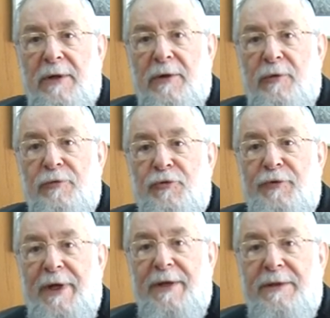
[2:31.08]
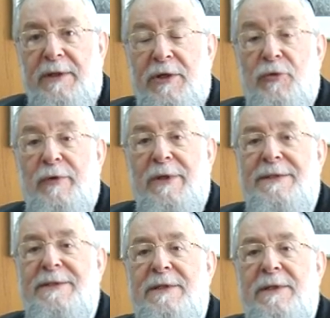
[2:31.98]
go to the attic, you will
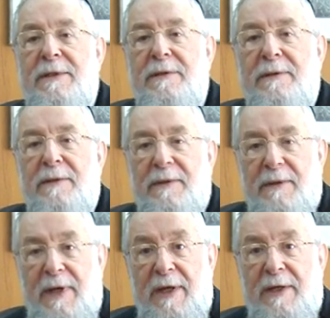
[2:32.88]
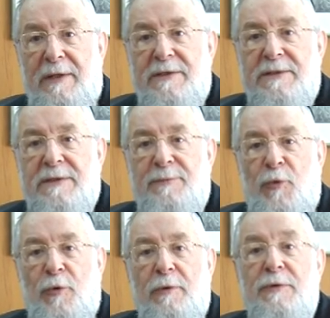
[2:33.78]
see a
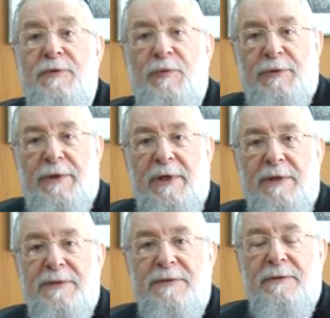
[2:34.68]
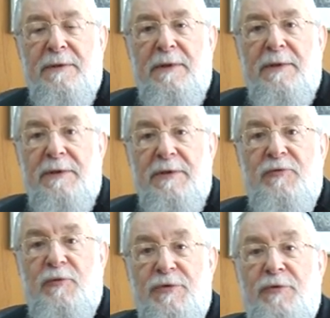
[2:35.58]
small suitcase.
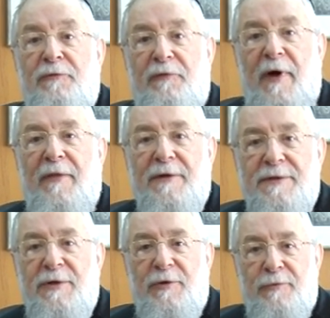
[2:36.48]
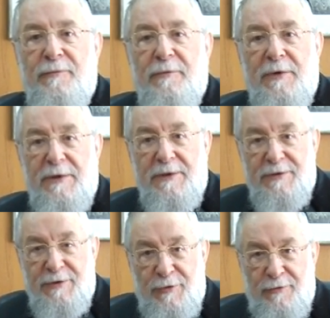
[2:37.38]
This was your father's home,
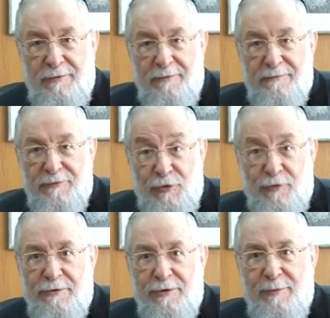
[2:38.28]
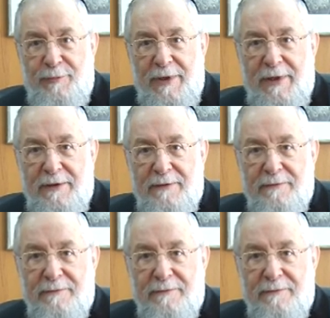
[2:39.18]
so don't complain.